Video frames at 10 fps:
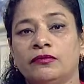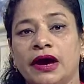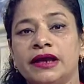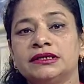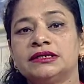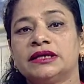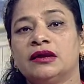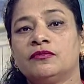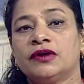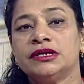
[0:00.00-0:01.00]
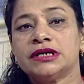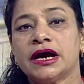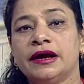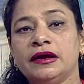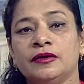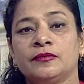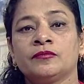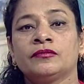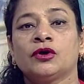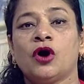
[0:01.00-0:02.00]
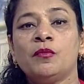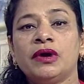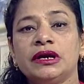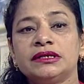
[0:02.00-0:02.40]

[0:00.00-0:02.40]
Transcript: viruses and fungi. Common